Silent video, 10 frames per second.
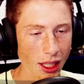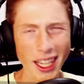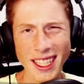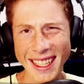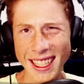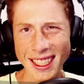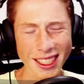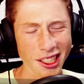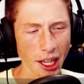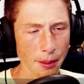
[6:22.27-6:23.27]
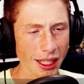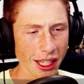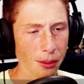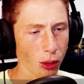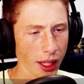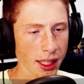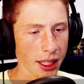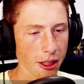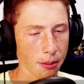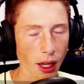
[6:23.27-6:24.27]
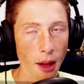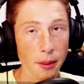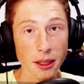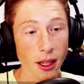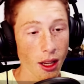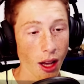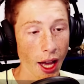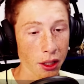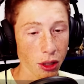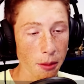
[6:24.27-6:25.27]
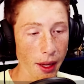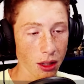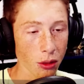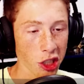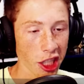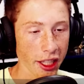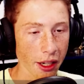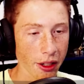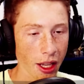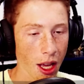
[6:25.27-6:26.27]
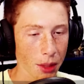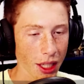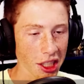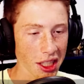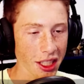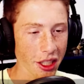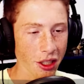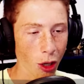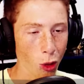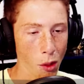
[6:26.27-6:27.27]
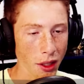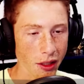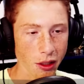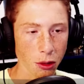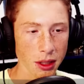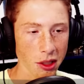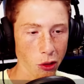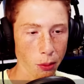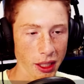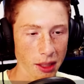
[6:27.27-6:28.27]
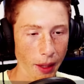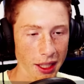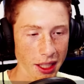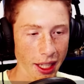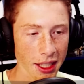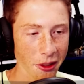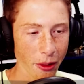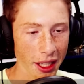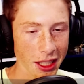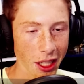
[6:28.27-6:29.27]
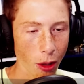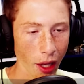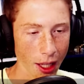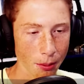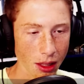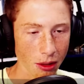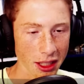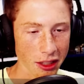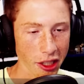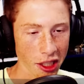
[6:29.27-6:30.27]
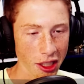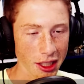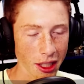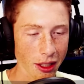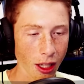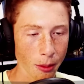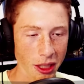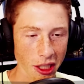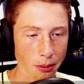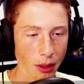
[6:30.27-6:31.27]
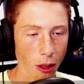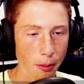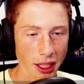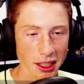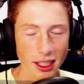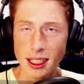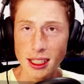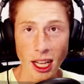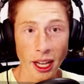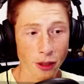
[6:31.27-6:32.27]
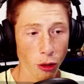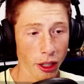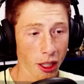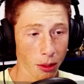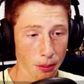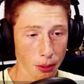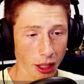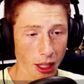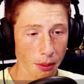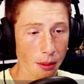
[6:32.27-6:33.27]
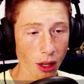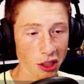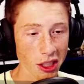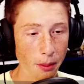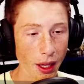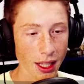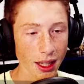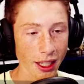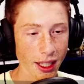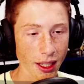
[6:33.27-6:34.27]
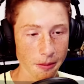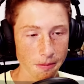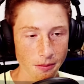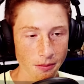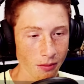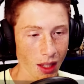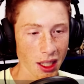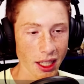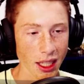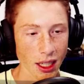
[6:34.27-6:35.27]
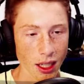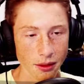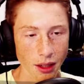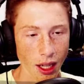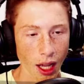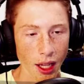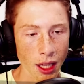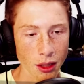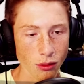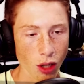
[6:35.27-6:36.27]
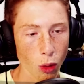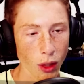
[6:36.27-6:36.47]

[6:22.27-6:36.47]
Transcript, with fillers: think I need an enchantment table in here. But I mean, I could make a little enchanting area, but I just need to know what to do with this open space. And I guess you guys can go ham with those suggestions down in the comment section below, because I have no idea what to put there. Maybe I'll just make it like a I don't